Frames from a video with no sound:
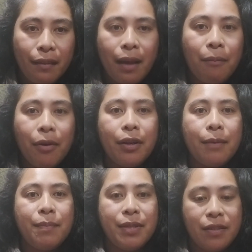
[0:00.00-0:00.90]
a Māori
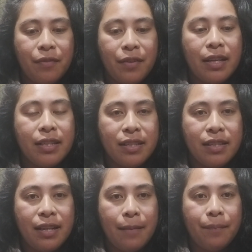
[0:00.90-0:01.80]
and Pacifica in
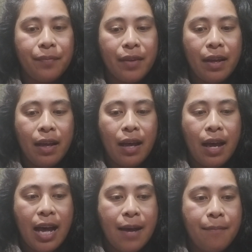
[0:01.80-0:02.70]
STEM.
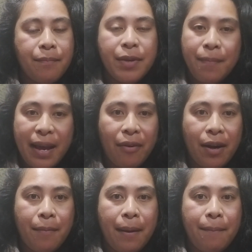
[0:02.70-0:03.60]
Bit of
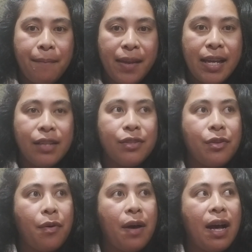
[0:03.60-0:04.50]
background about me.
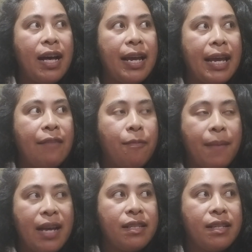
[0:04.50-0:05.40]
So I have a
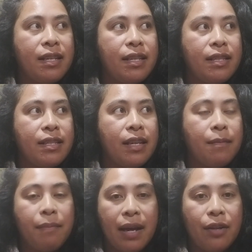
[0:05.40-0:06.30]
master's
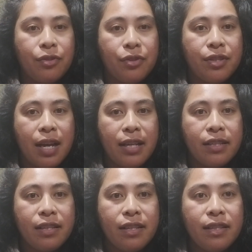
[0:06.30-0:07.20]
in biological
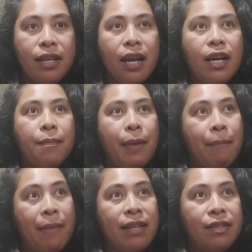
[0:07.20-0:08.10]
sciences. My
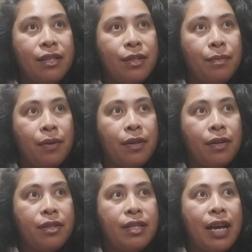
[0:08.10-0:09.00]
master's
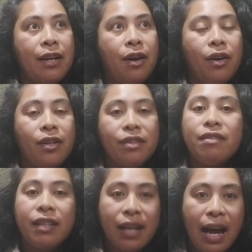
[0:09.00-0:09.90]
was done
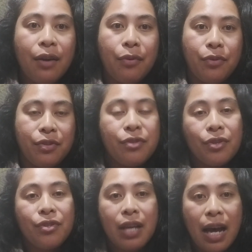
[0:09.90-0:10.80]
on Malo,
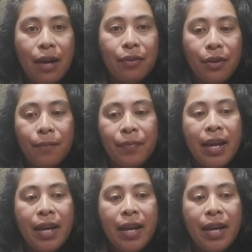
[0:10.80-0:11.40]
so taro,